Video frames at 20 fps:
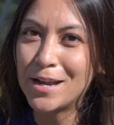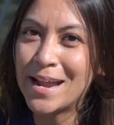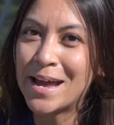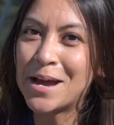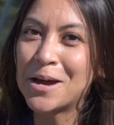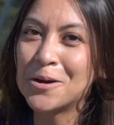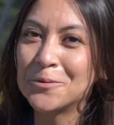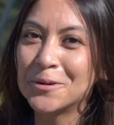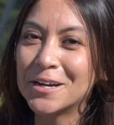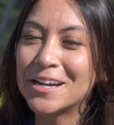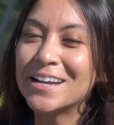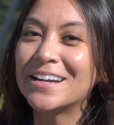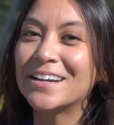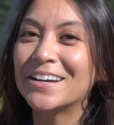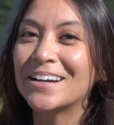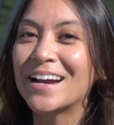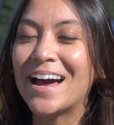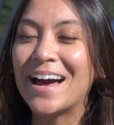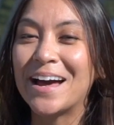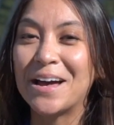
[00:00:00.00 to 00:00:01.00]
Now we're
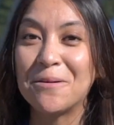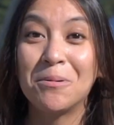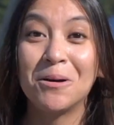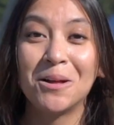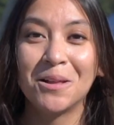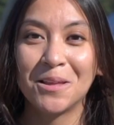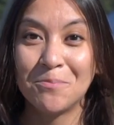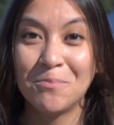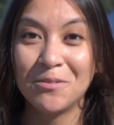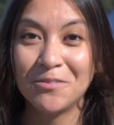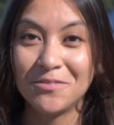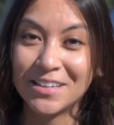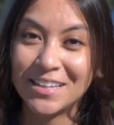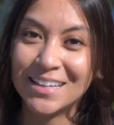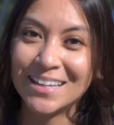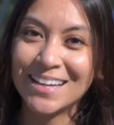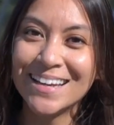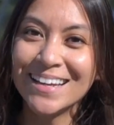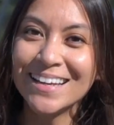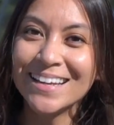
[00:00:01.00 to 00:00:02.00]
here at Pauley
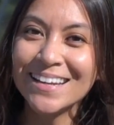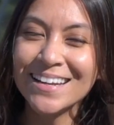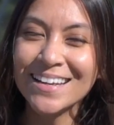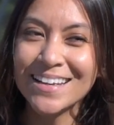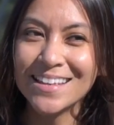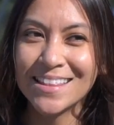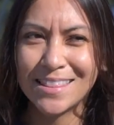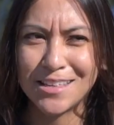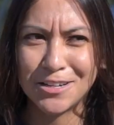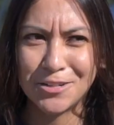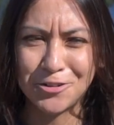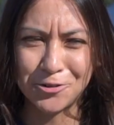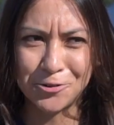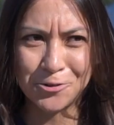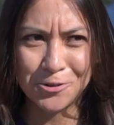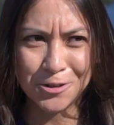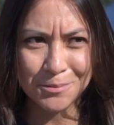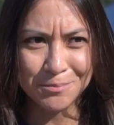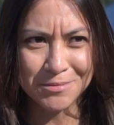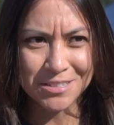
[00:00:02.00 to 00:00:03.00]
Pavilion. The
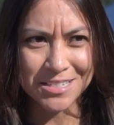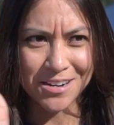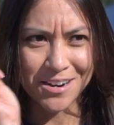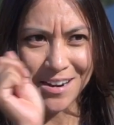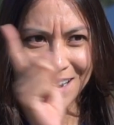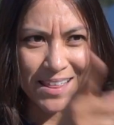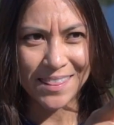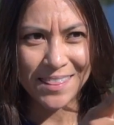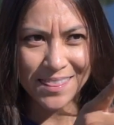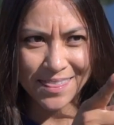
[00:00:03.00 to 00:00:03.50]
dorms are